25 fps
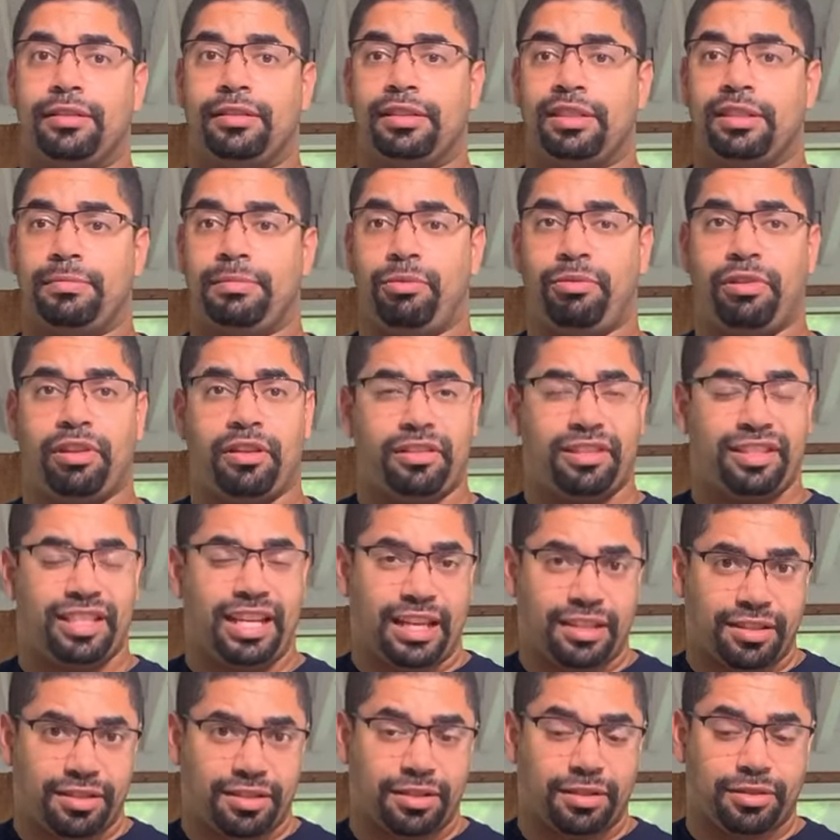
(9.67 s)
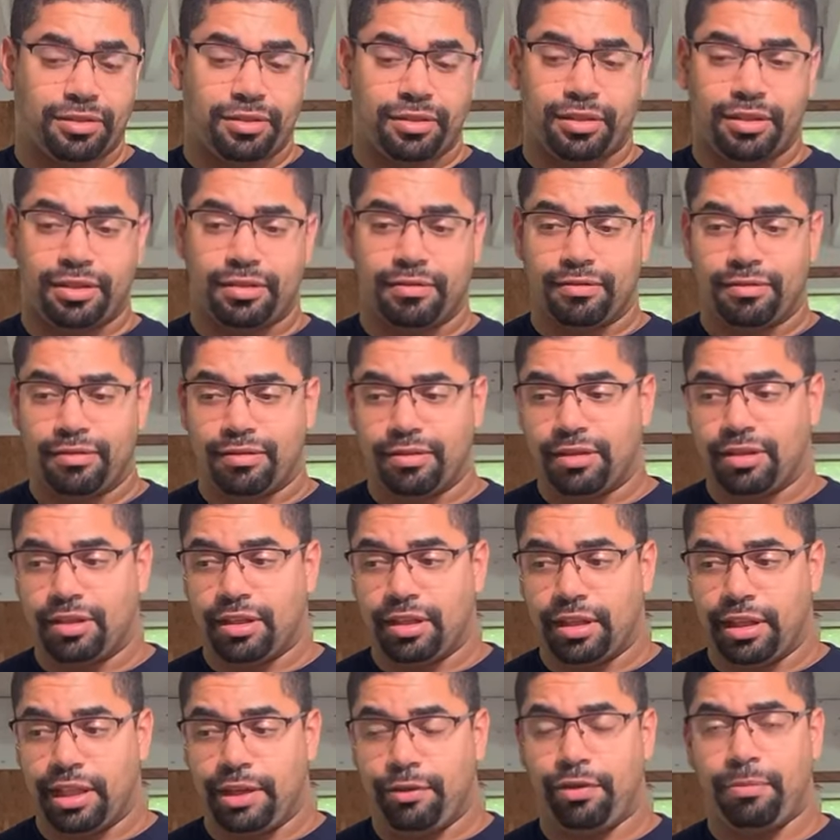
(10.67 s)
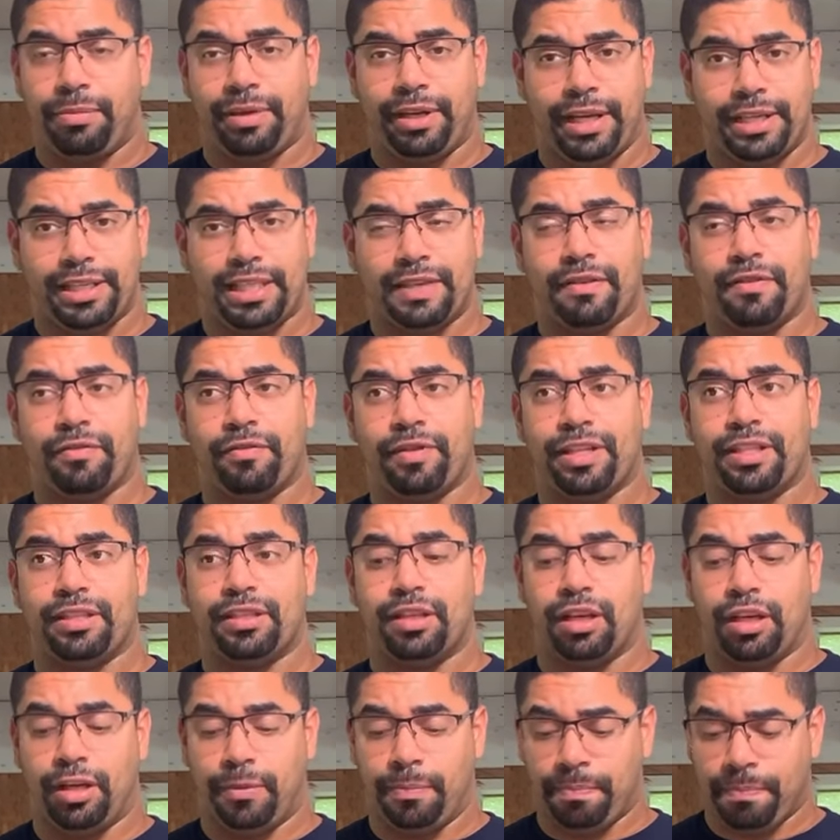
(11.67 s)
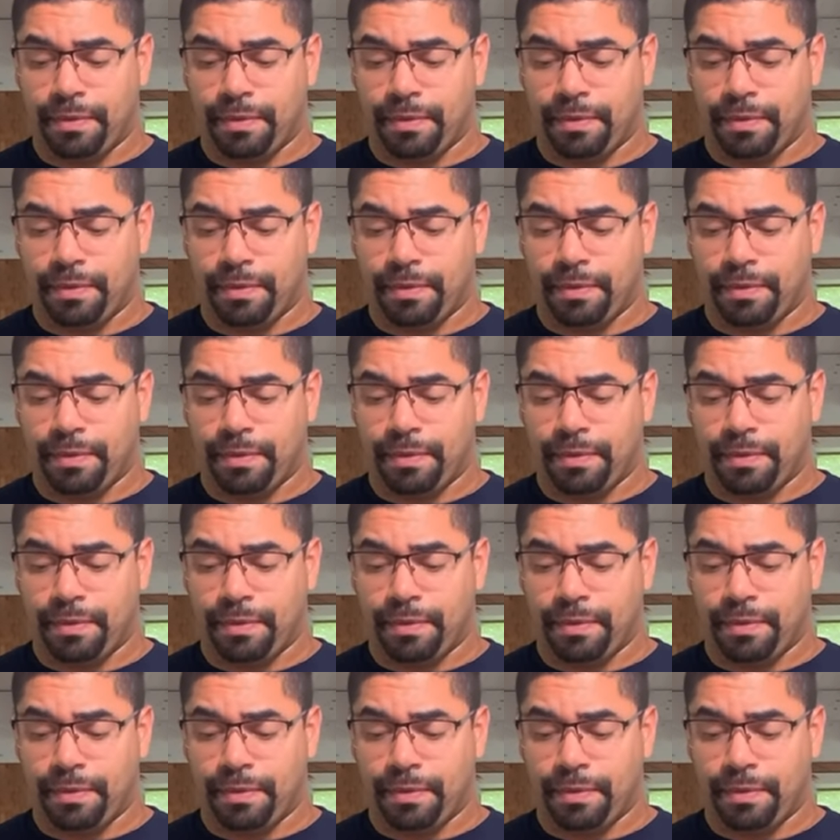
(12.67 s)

to be one of the testers. That would have been nice to have a free saw.